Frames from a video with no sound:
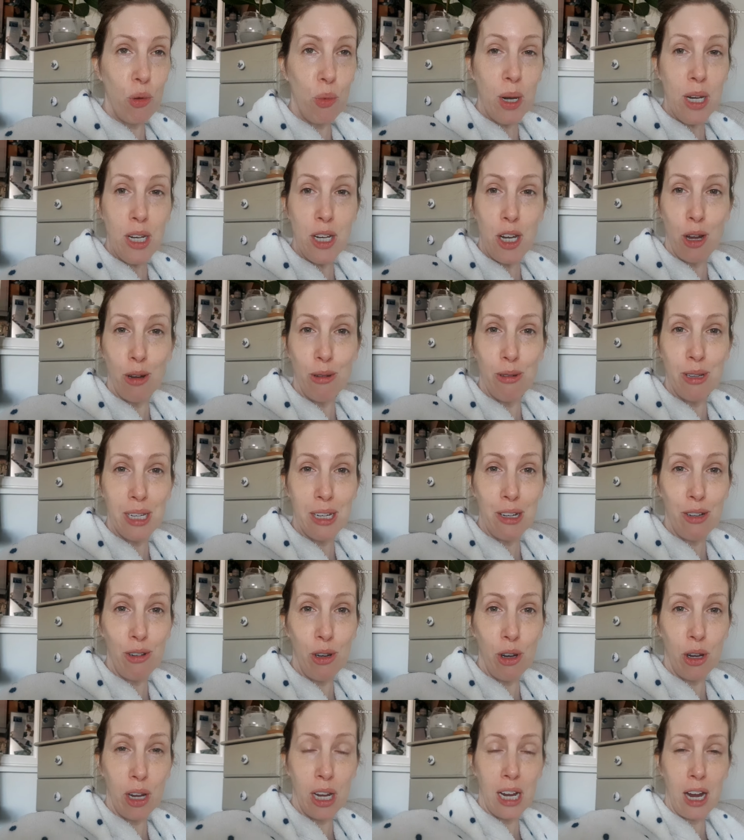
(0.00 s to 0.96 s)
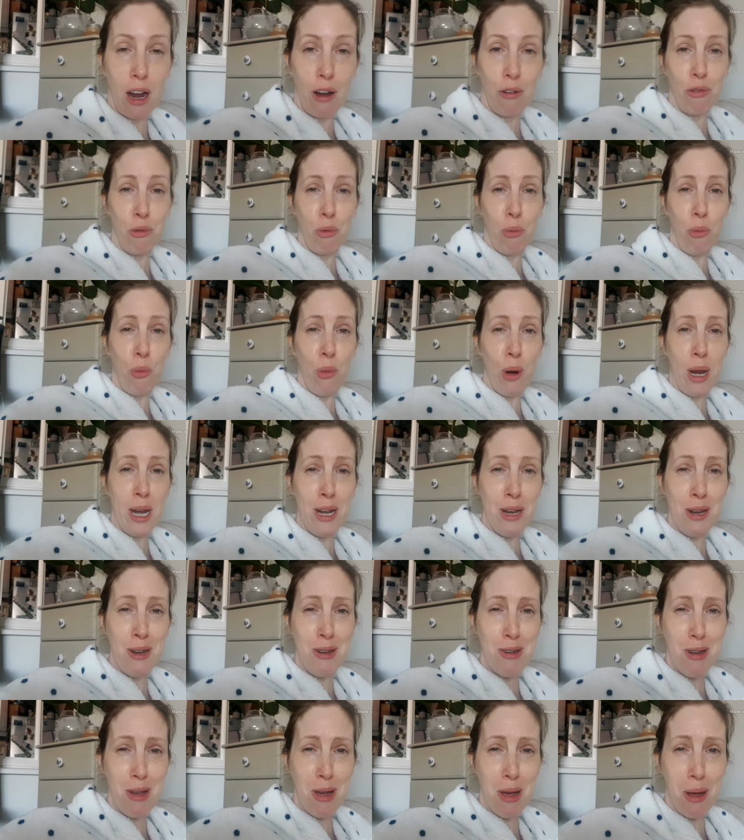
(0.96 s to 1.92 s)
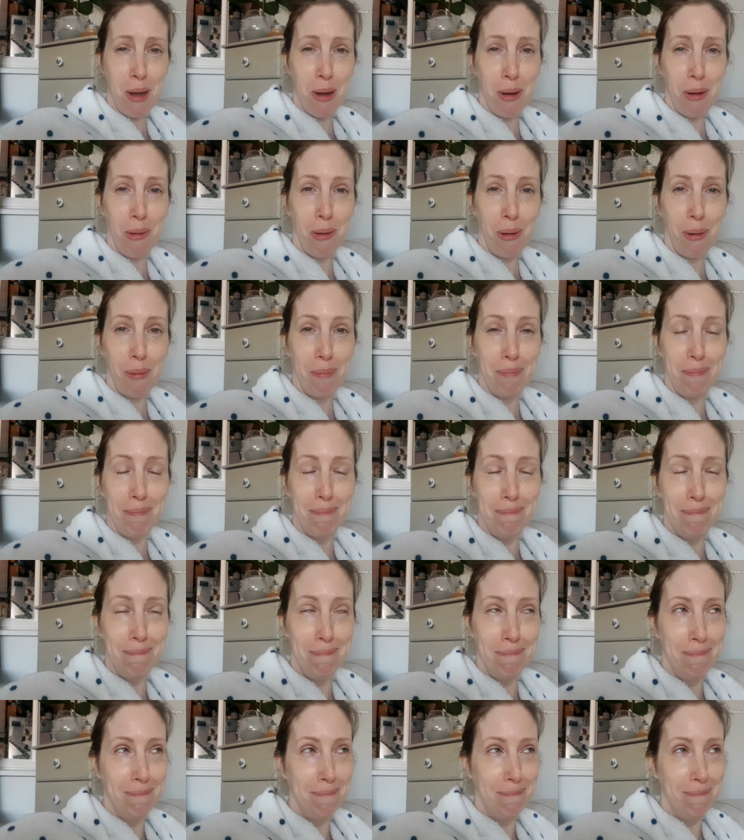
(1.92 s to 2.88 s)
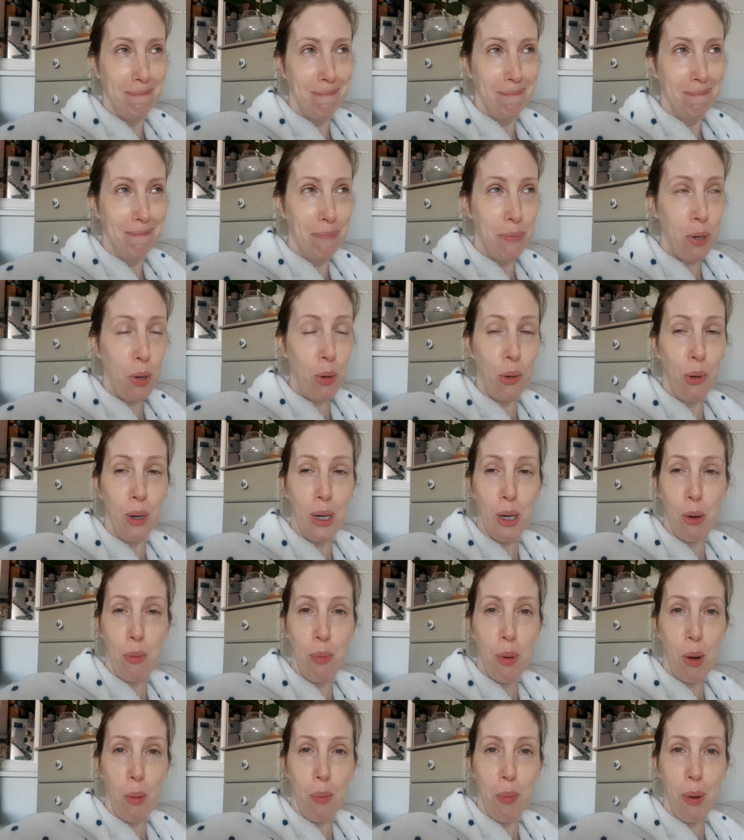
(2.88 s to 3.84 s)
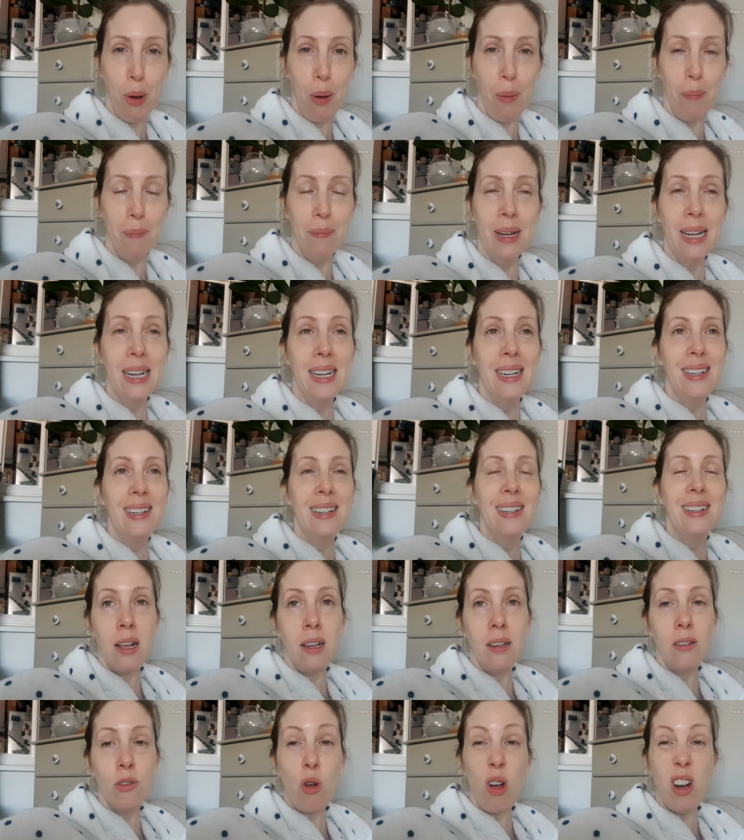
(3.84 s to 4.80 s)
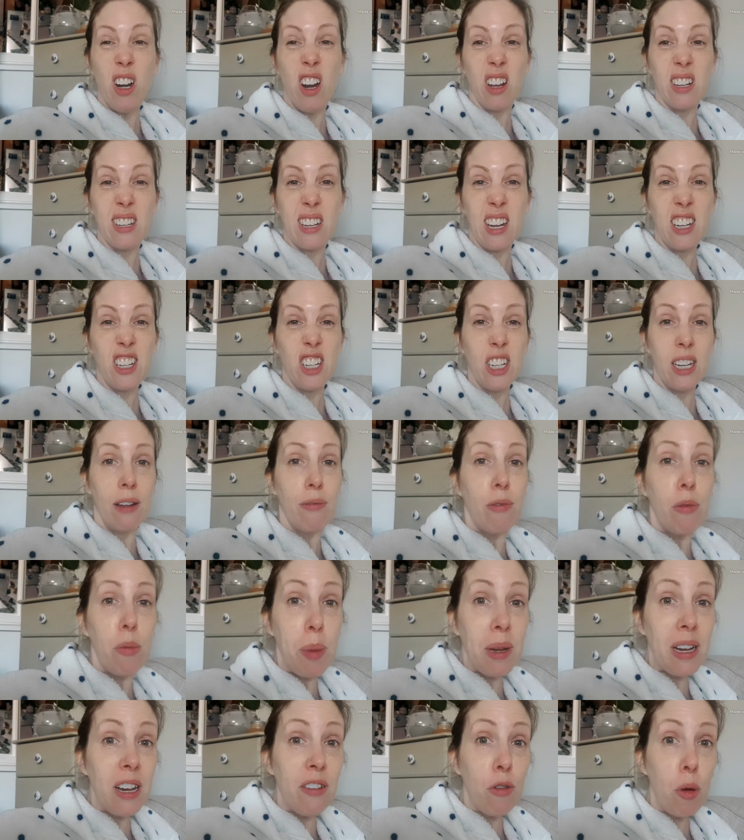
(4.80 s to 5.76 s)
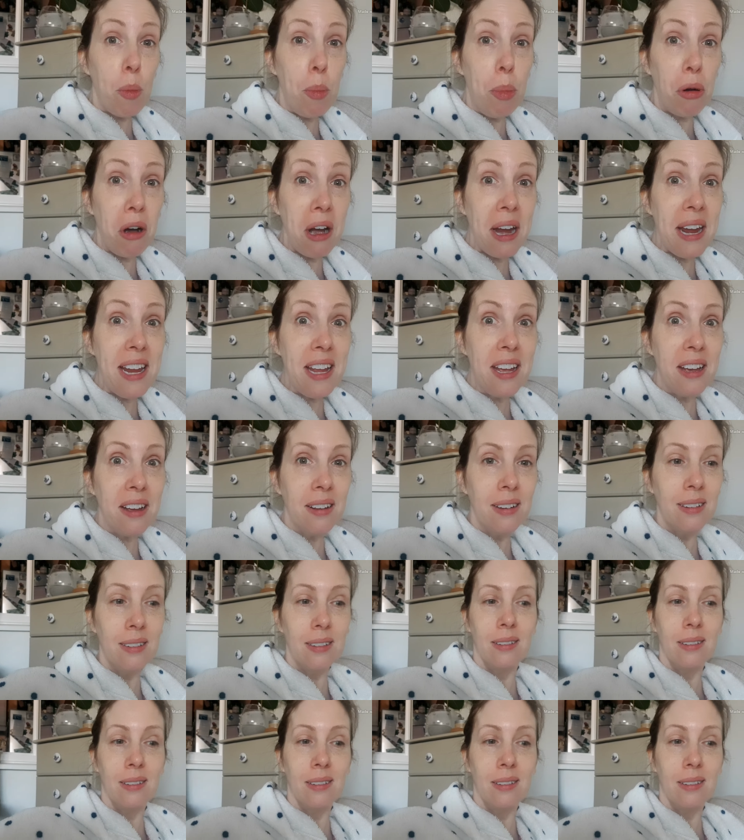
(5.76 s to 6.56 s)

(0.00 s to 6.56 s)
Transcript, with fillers: windowsill looking out the window. Poor little Pop Pop. It's quite nice actually to have a bit of a break.